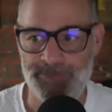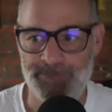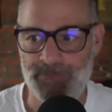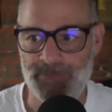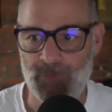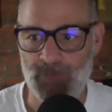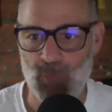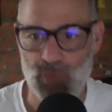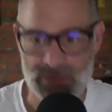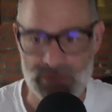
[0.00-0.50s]

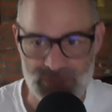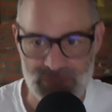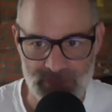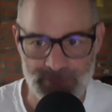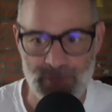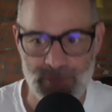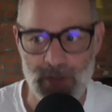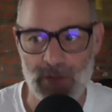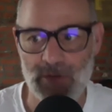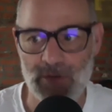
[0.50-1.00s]
What's your
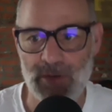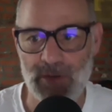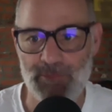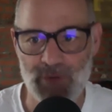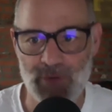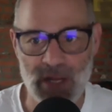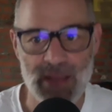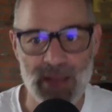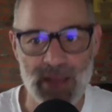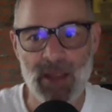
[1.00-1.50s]
follow-up, right?
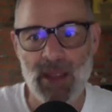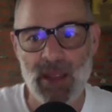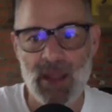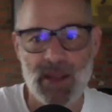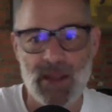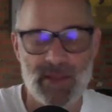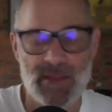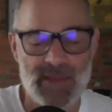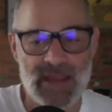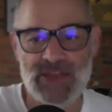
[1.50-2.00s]

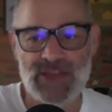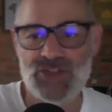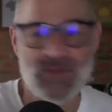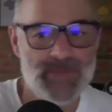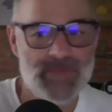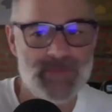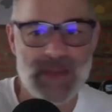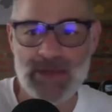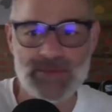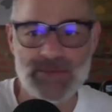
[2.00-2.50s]
They should be
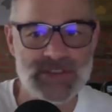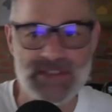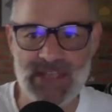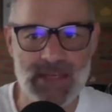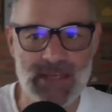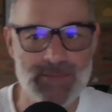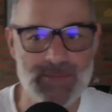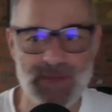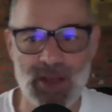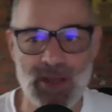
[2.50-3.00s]
able to take
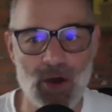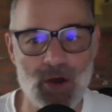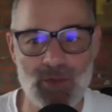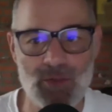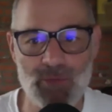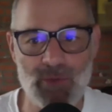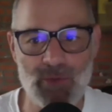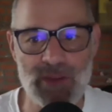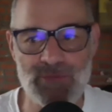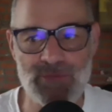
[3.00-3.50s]
me all the
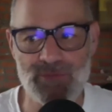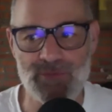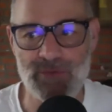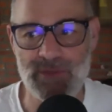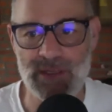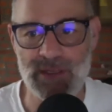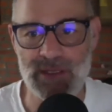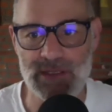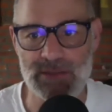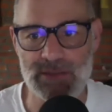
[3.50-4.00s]
way through the
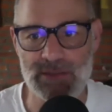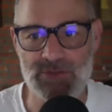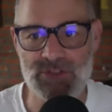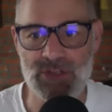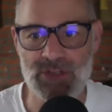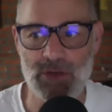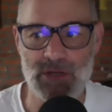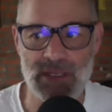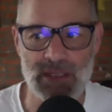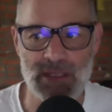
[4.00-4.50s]
end. So
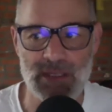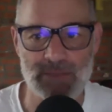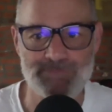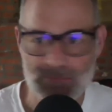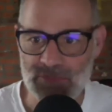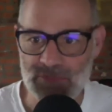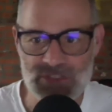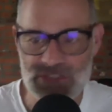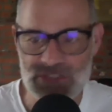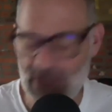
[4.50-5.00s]
again,
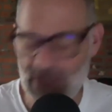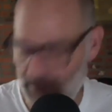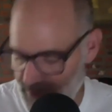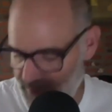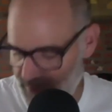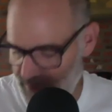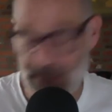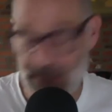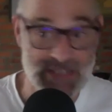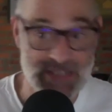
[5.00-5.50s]
someone
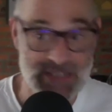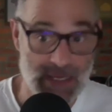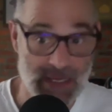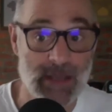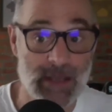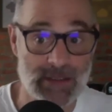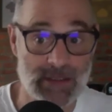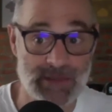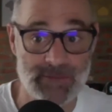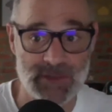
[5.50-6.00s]
may say, I'll
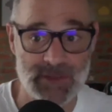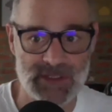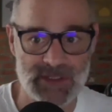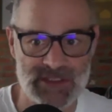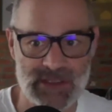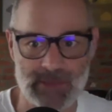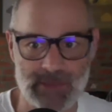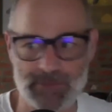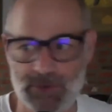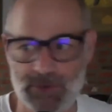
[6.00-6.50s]
give you an example.